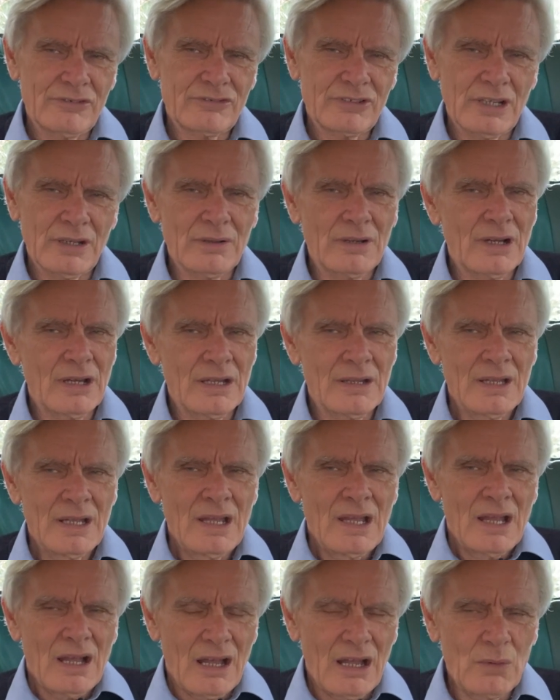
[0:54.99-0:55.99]
So
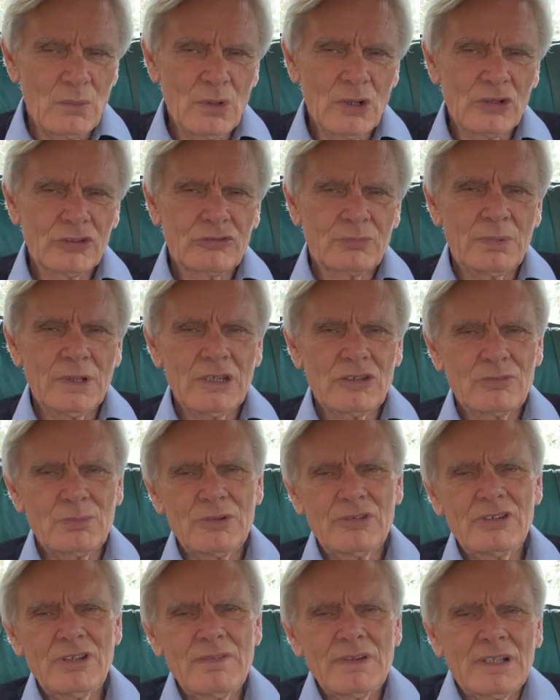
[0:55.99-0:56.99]
I will speak
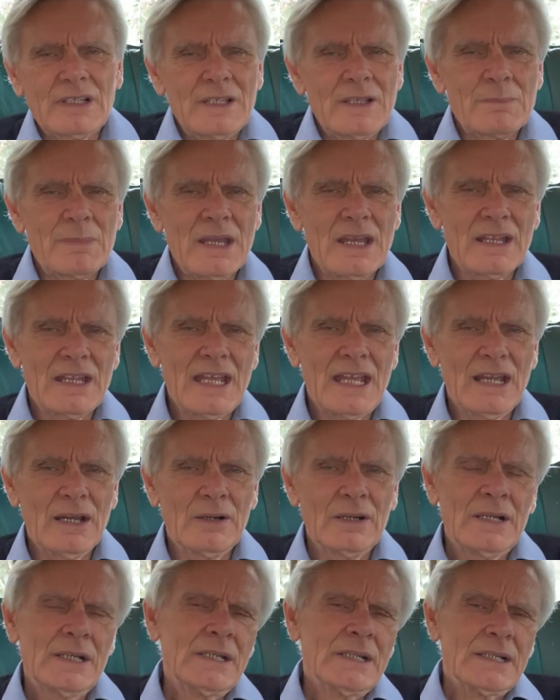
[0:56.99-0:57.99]
specifically about
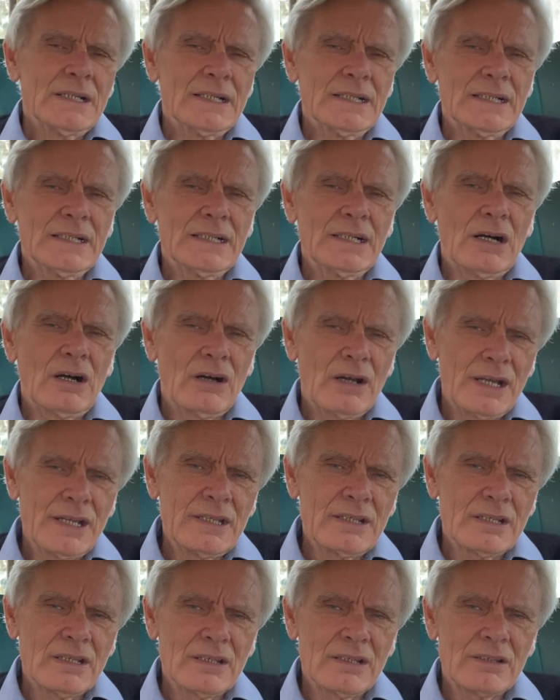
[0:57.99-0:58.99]
how
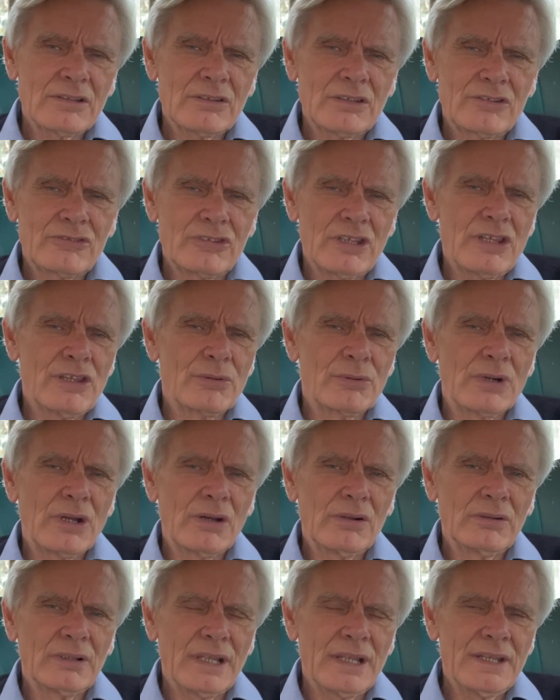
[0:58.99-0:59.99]
I see the
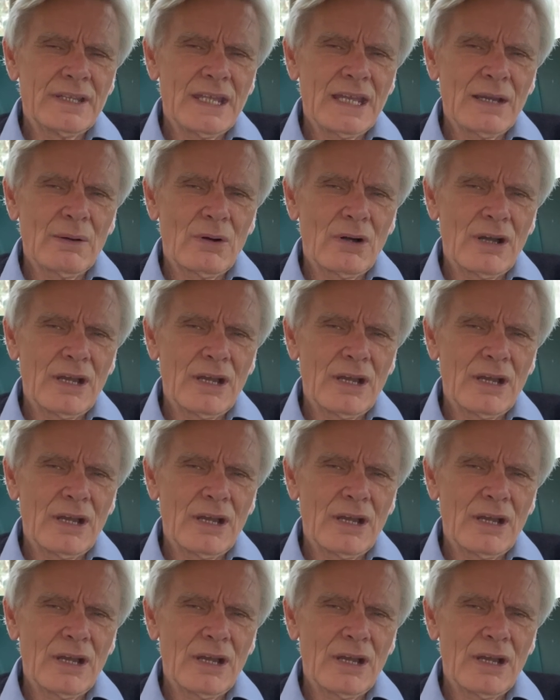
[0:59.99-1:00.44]
role and how